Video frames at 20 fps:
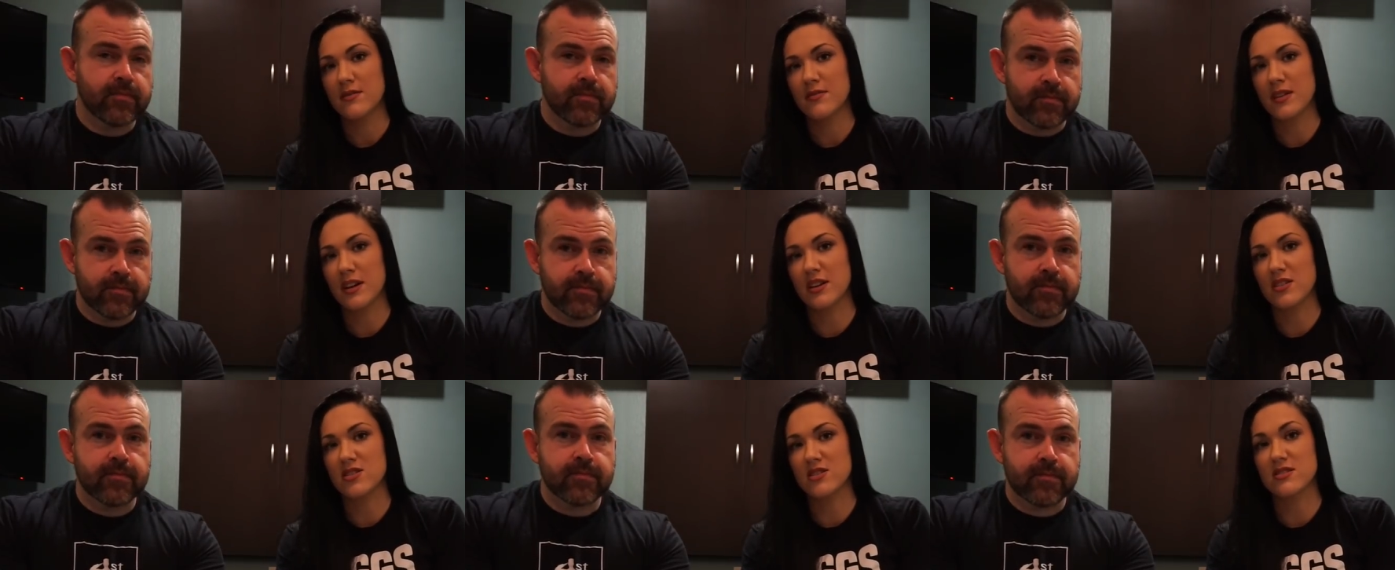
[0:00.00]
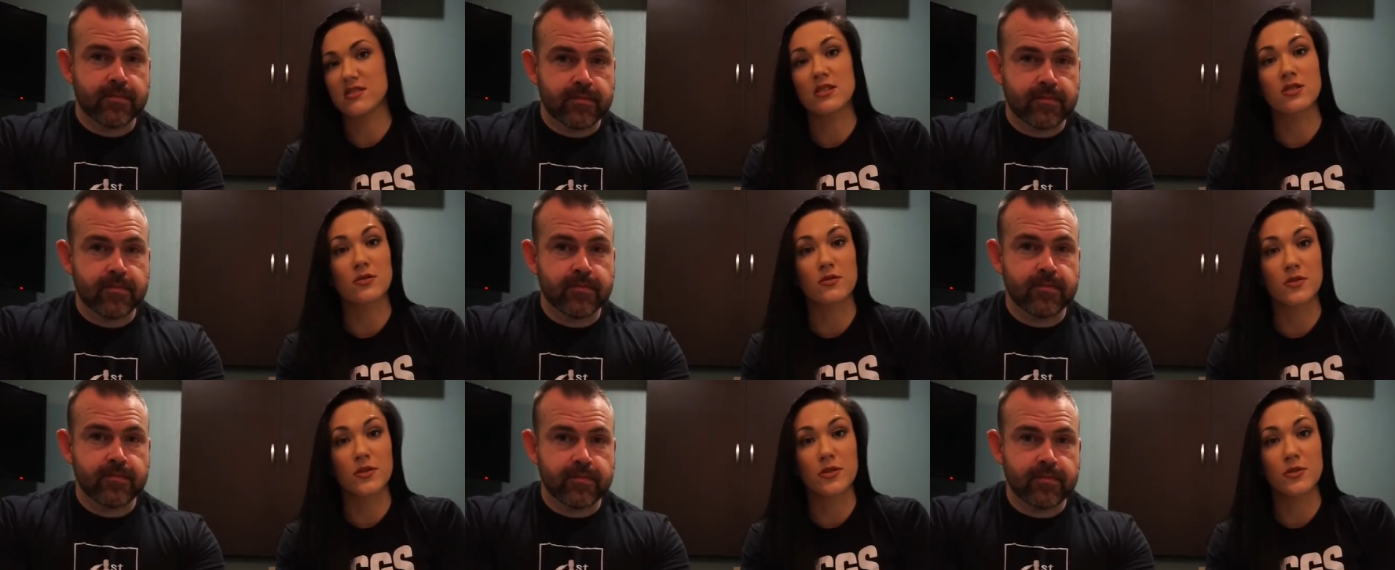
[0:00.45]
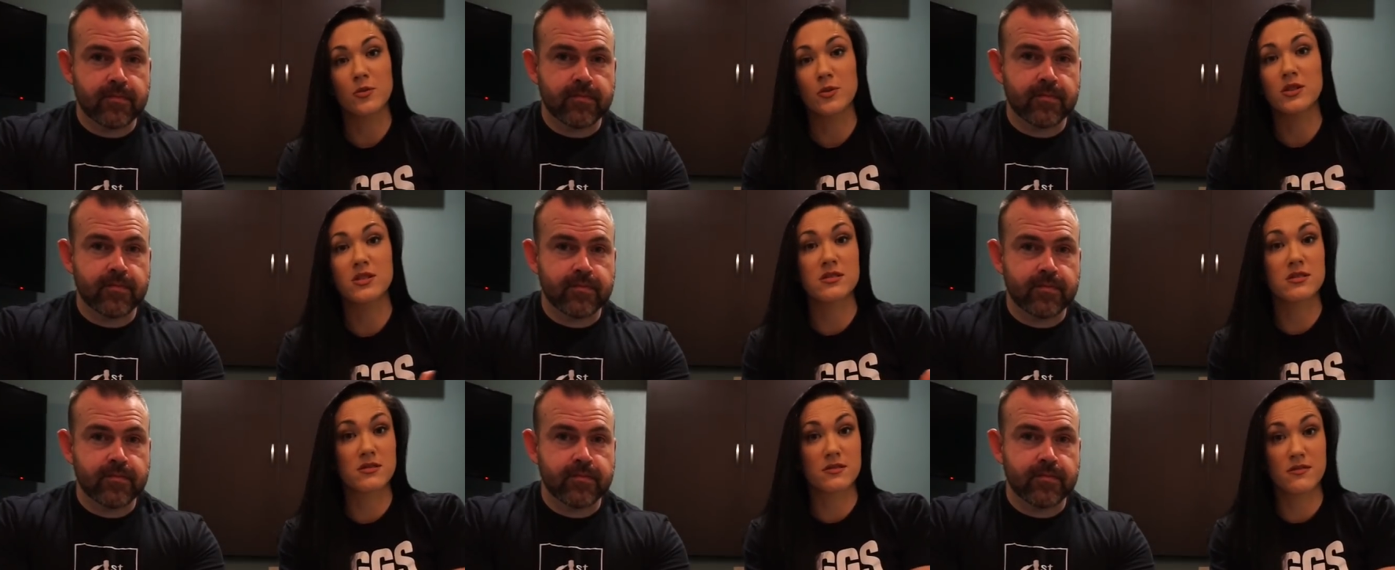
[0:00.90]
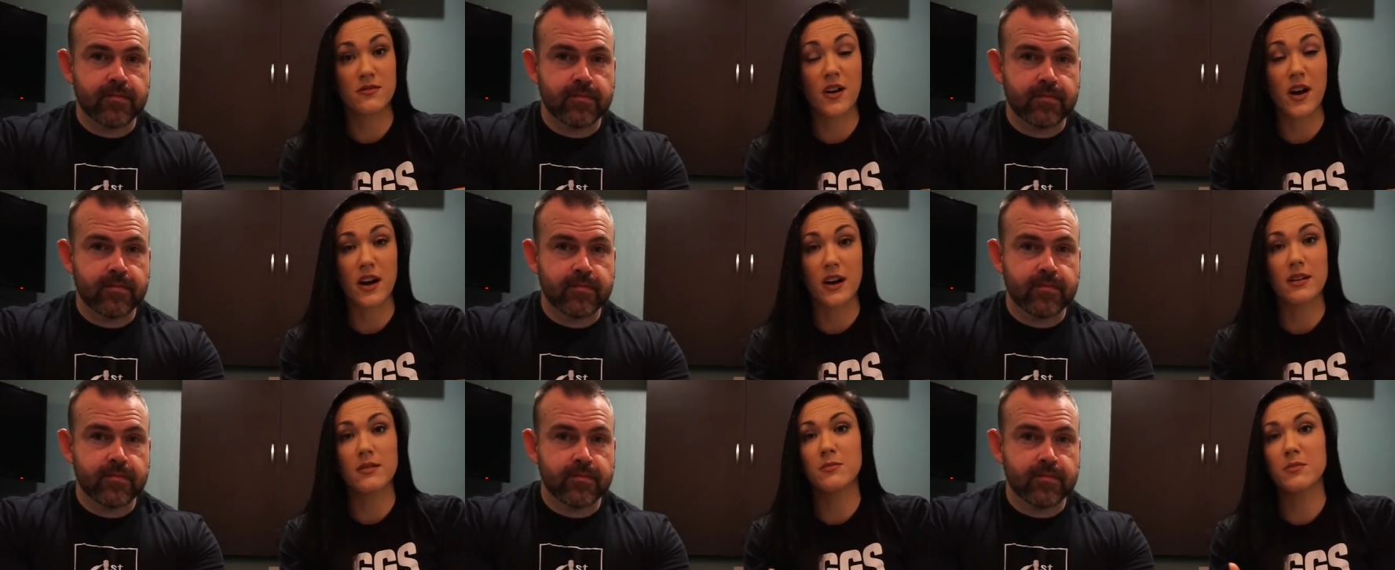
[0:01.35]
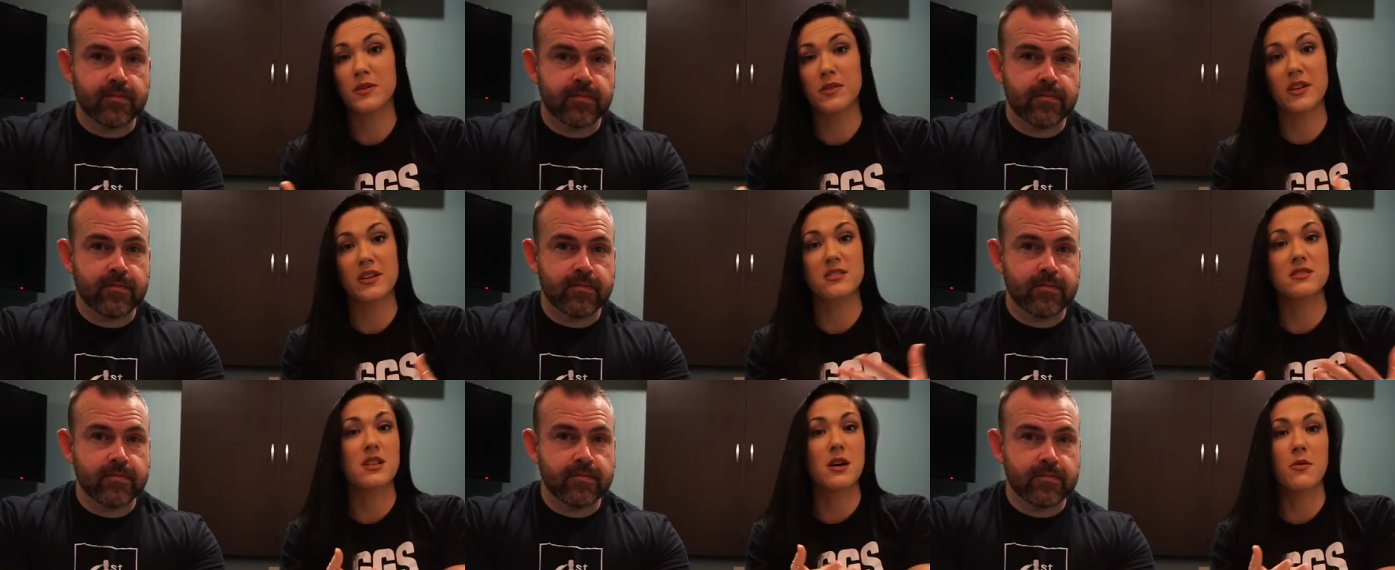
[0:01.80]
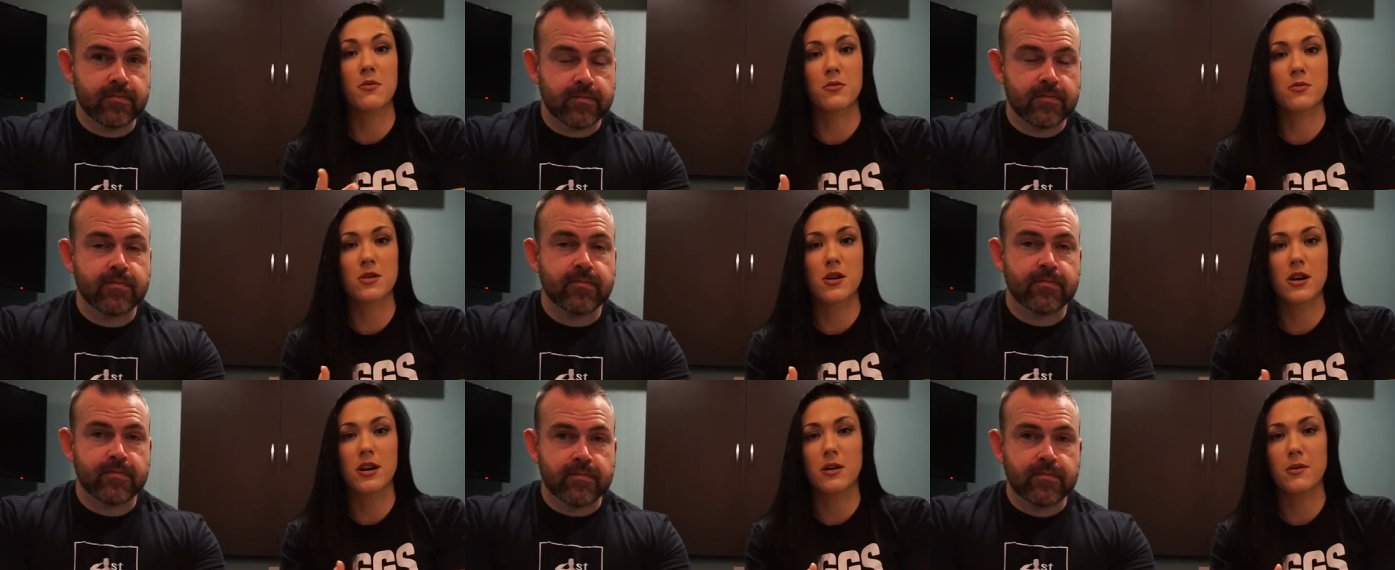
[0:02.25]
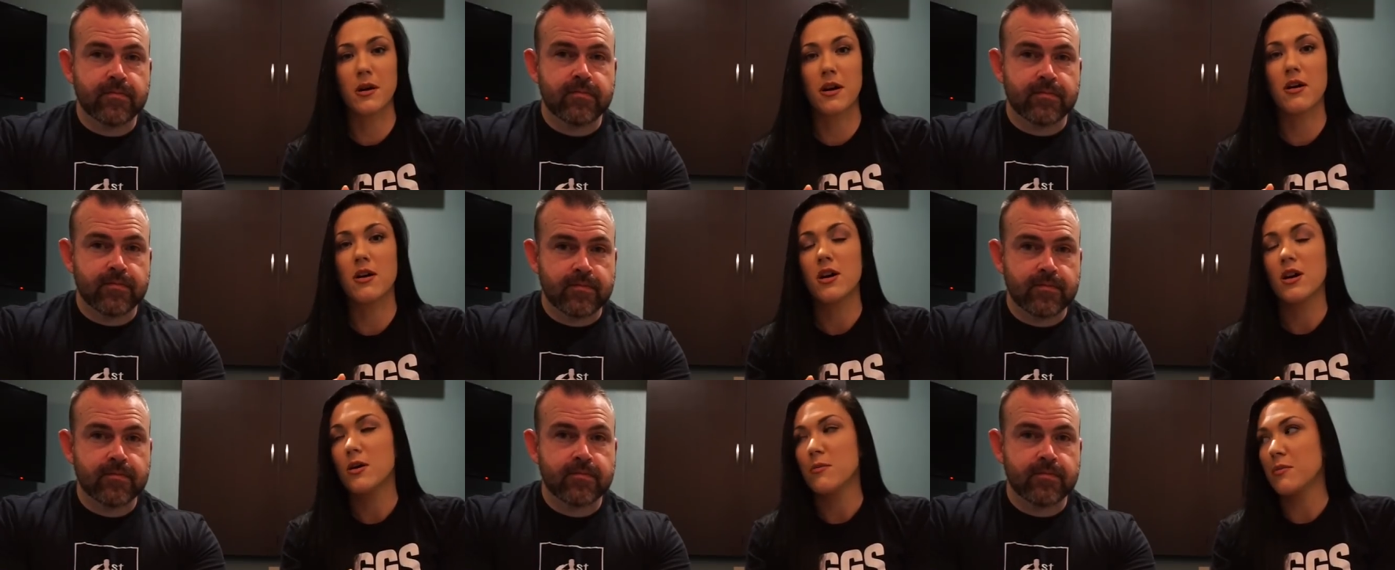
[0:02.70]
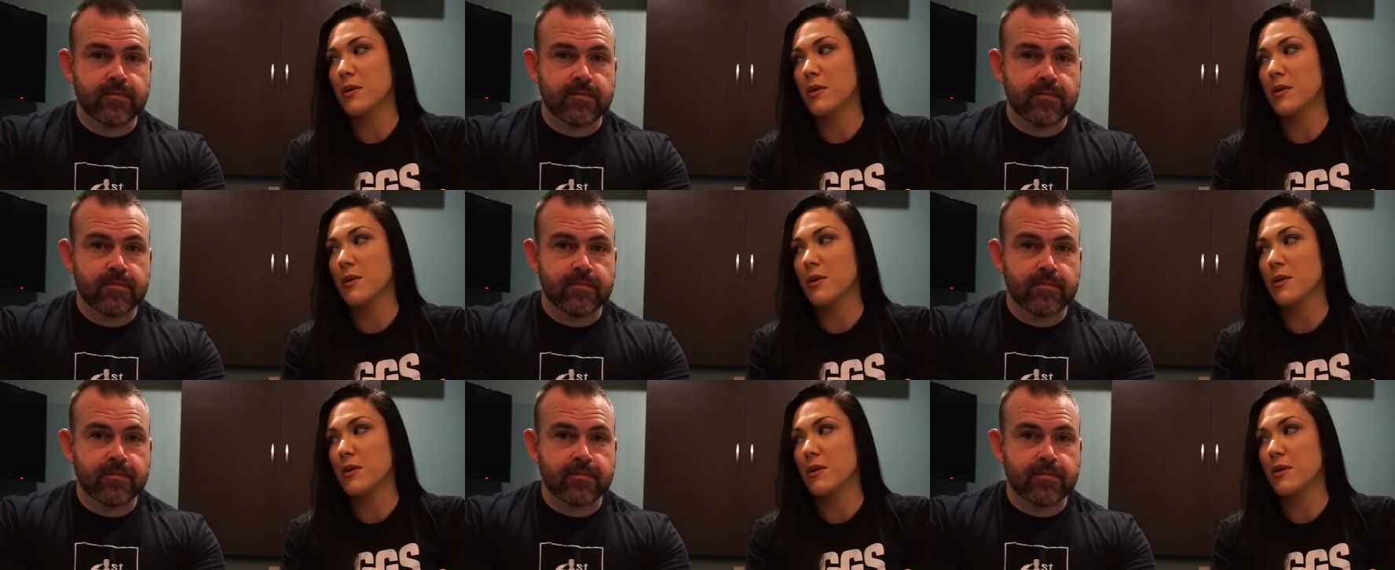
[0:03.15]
Speaker 1: That's just intervals, which is fine, but that's not what we're talking about.